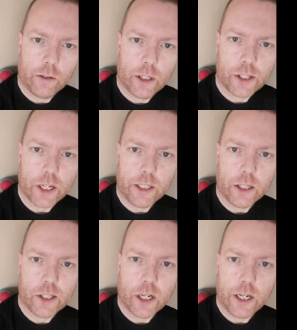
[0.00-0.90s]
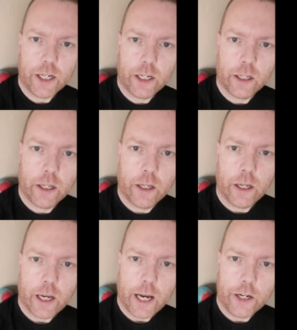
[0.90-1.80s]
side to side
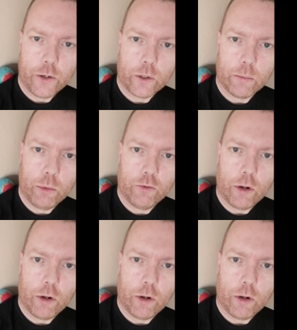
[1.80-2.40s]
and you can move